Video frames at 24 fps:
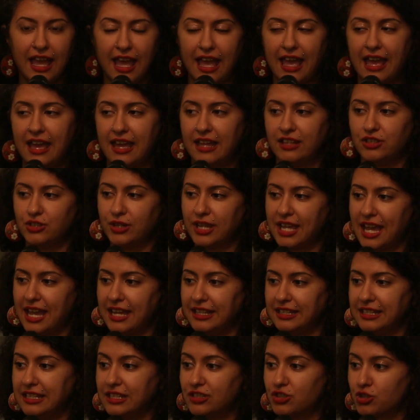and you
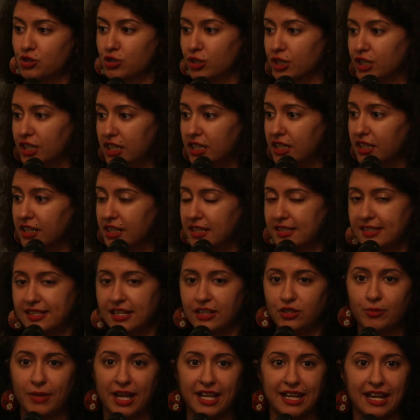can't eat sugar, because
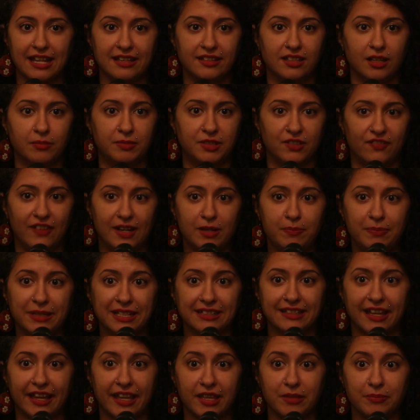then you might end up
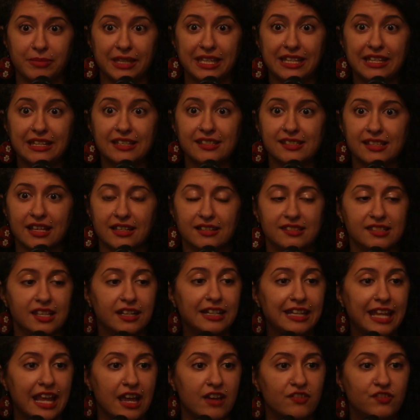developing diabetes. And
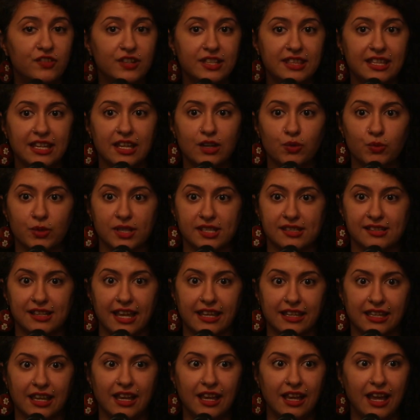suddenly everything was
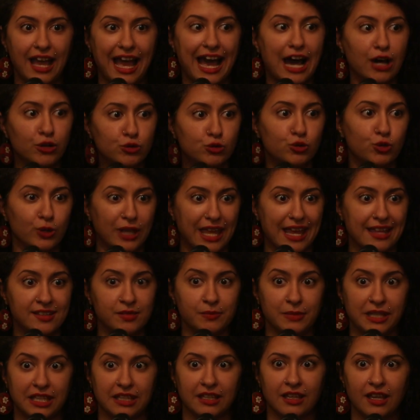like out to get
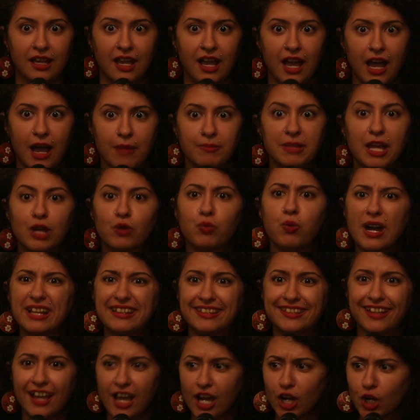me. I'm like,
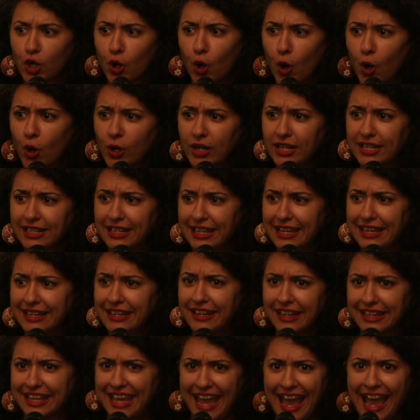what? Corn in
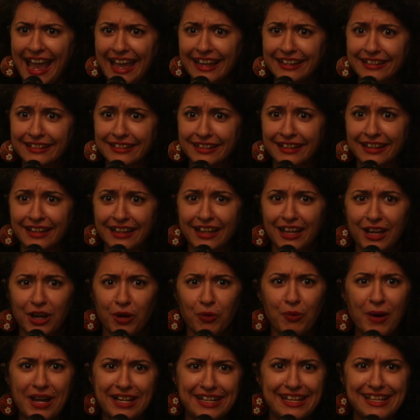a can?
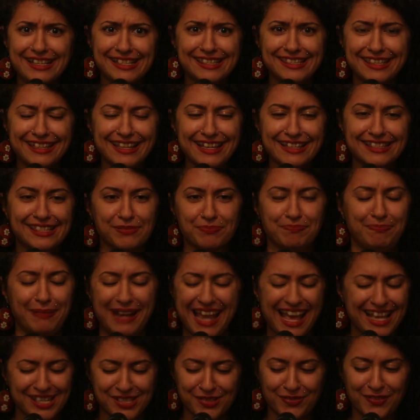What is this
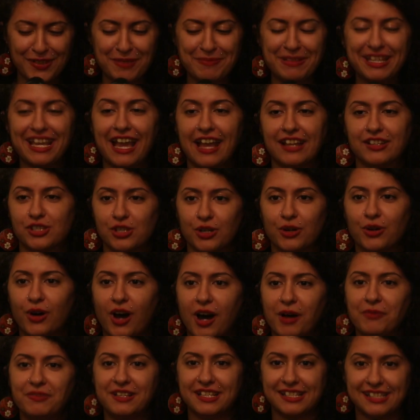blasphemy? And so
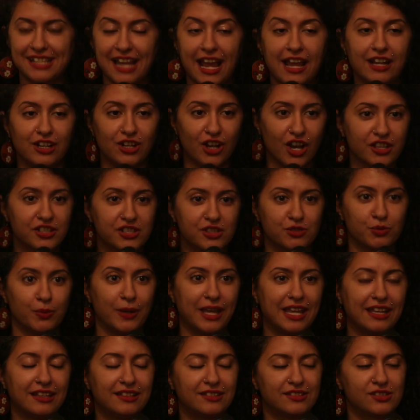obviously I lost
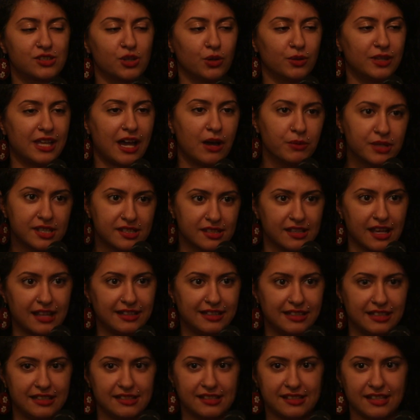weight, so that was
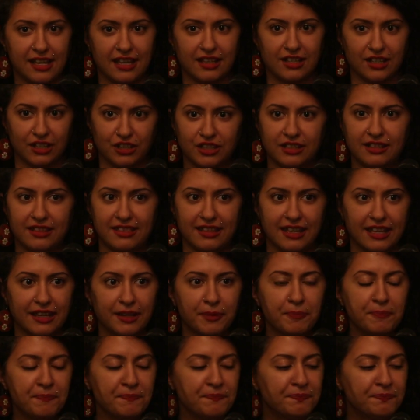at least like a good thing.